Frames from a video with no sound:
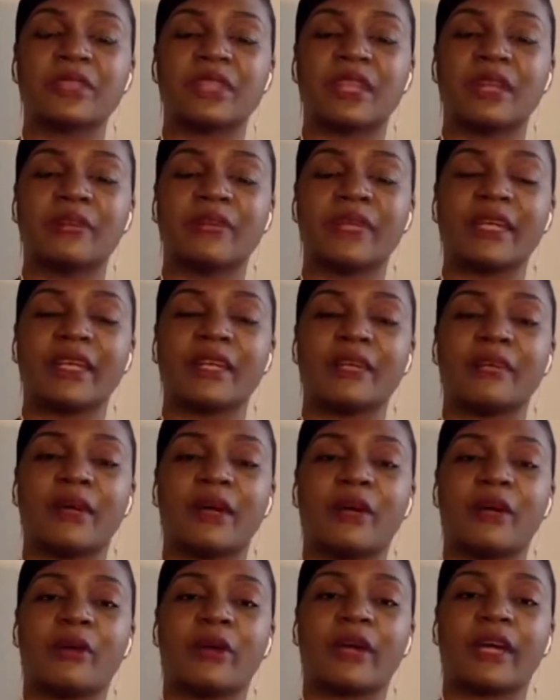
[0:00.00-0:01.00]
so I'm thinking
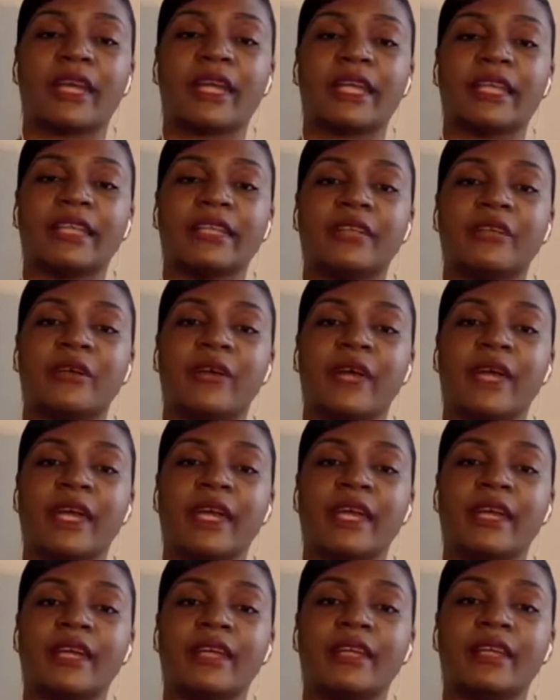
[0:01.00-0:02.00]
about working at Legal
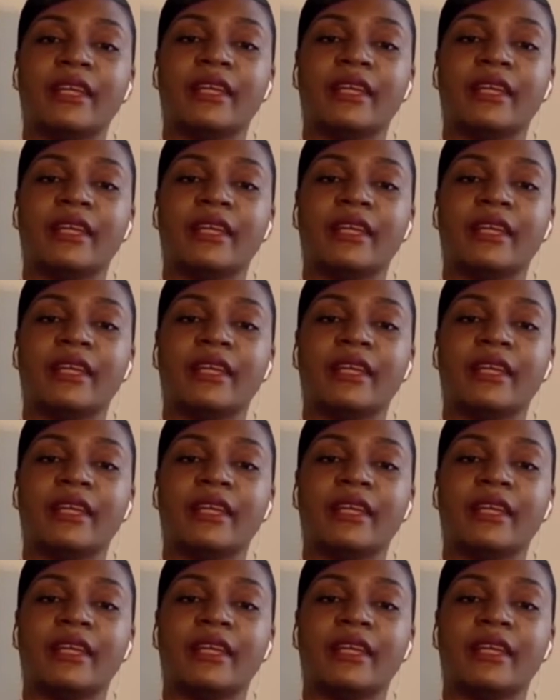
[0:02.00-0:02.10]
Aid